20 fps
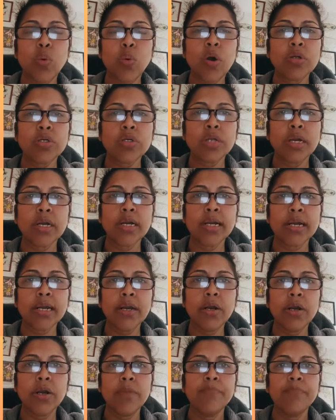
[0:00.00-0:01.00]
water
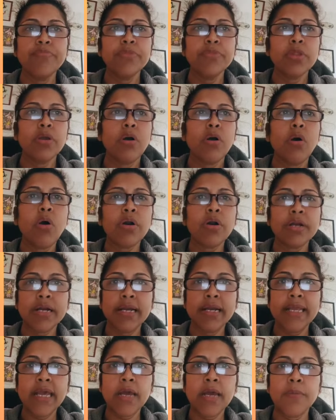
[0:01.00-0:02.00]
or
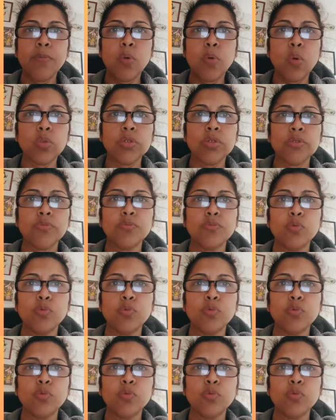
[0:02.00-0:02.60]
clear broth.